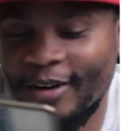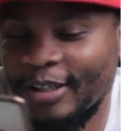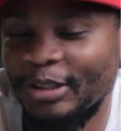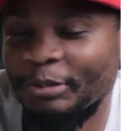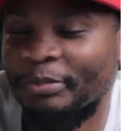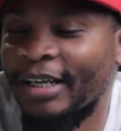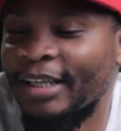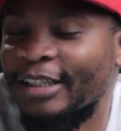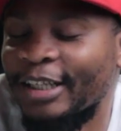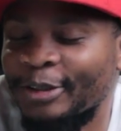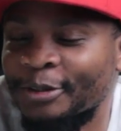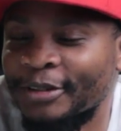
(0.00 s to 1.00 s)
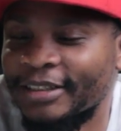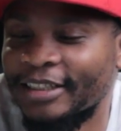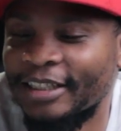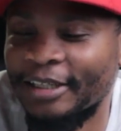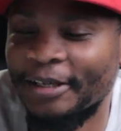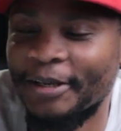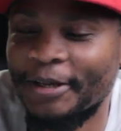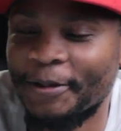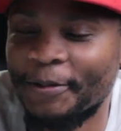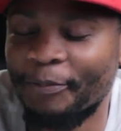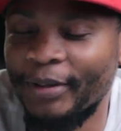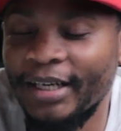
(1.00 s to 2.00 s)
Want to break the news.
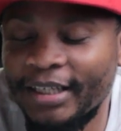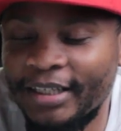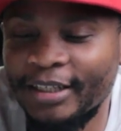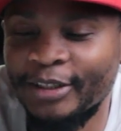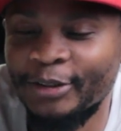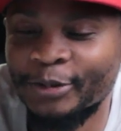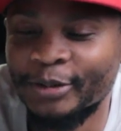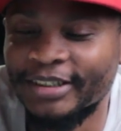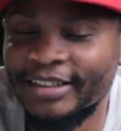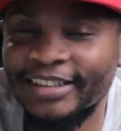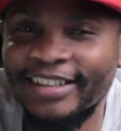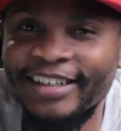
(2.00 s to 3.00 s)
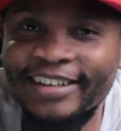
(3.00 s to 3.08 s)
Breaking news.